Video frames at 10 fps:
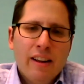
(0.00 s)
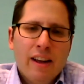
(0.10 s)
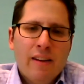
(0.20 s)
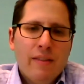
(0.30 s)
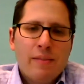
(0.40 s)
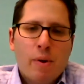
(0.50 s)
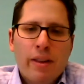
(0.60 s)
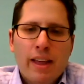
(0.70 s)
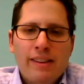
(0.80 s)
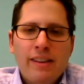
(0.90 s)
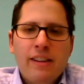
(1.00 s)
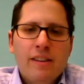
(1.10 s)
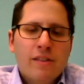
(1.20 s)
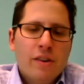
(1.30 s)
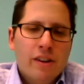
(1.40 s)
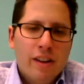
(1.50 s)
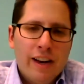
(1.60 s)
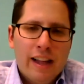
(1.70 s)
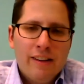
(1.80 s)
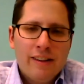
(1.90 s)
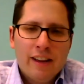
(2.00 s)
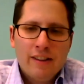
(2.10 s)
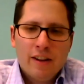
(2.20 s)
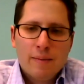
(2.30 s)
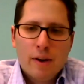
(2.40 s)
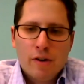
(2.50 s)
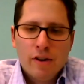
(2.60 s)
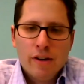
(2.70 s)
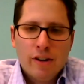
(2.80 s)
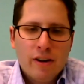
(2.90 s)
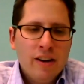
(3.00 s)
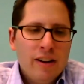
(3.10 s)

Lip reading: And it's part of that seed in the soil analogy that I talked about earlier.